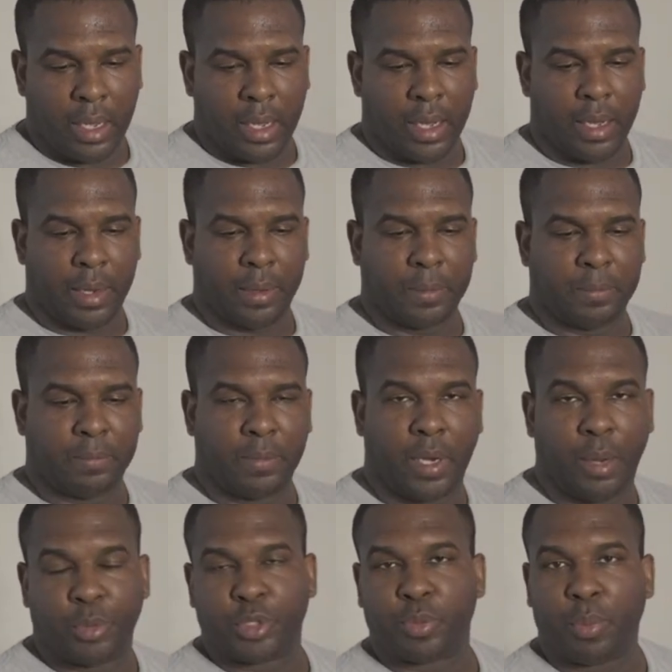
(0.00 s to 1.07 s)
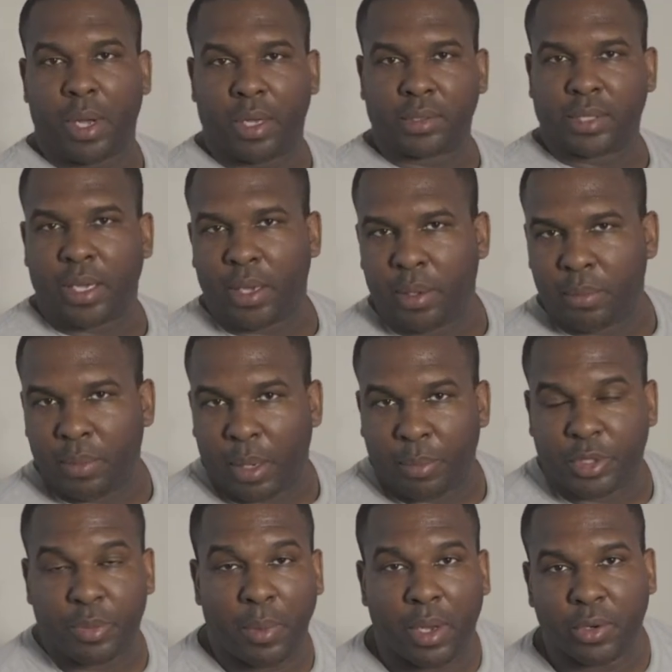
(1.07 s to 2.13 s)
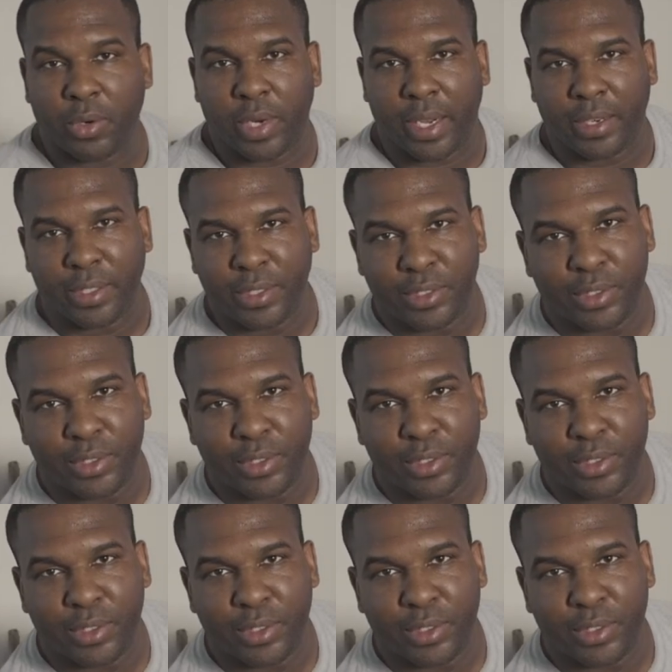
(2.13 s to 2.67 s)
I'm a small creator,